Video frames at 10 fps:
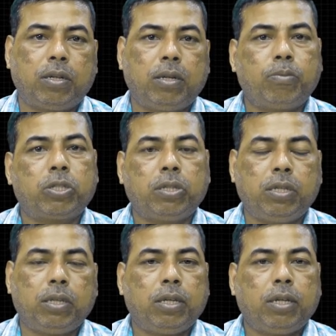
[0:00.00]
Number
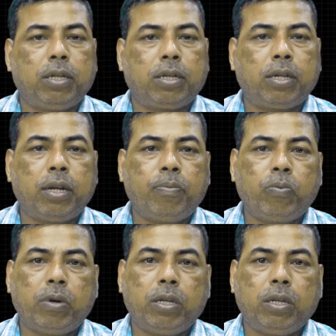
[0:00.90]
C,
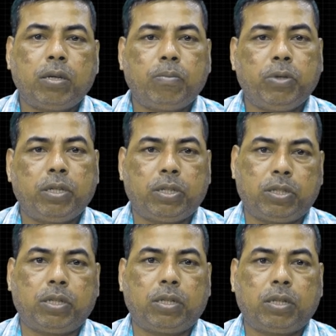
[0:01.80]
grapevine
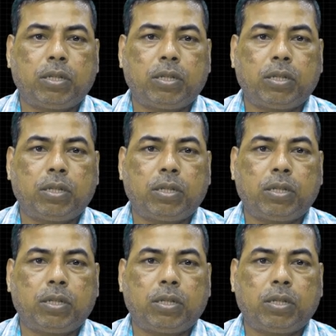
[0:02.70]
communication.